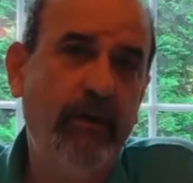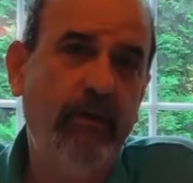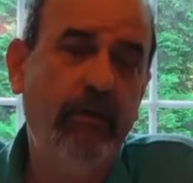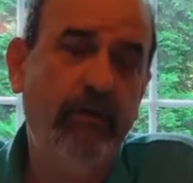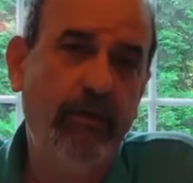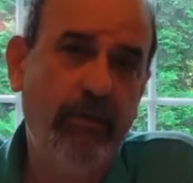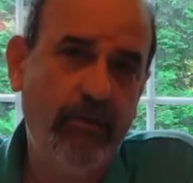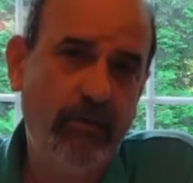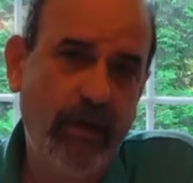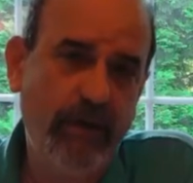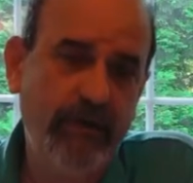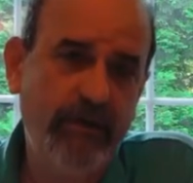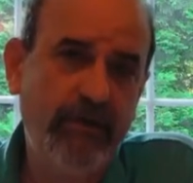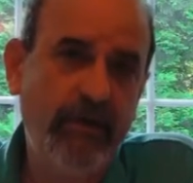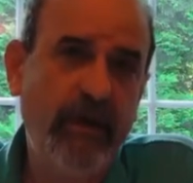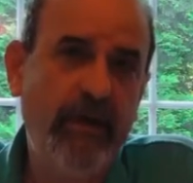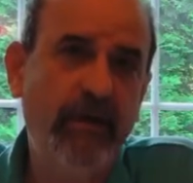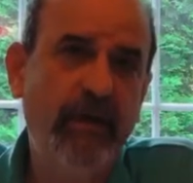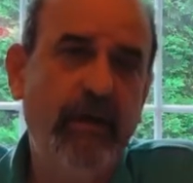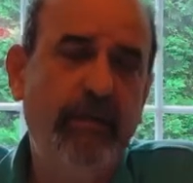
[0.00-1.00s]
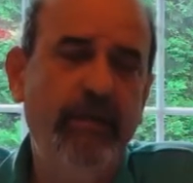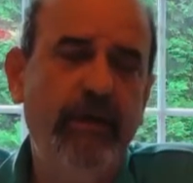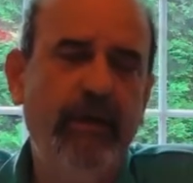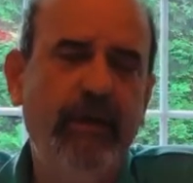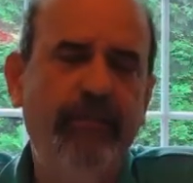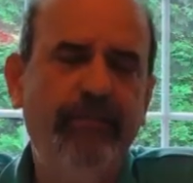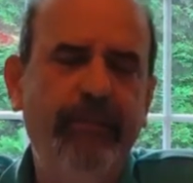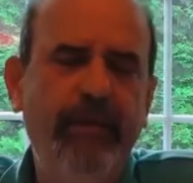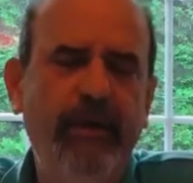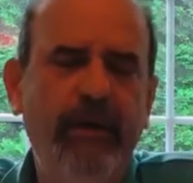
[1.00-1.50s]
or the right side coming
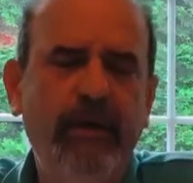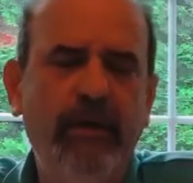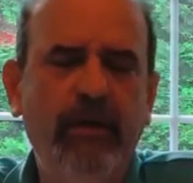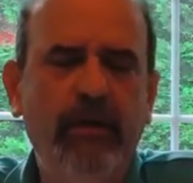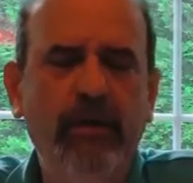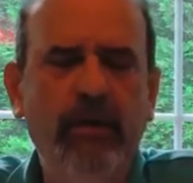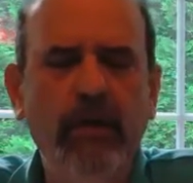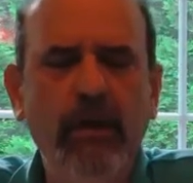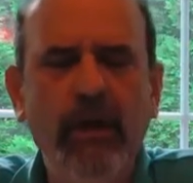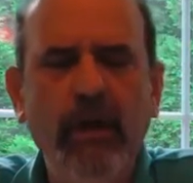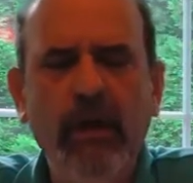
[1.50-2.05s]
up the hill,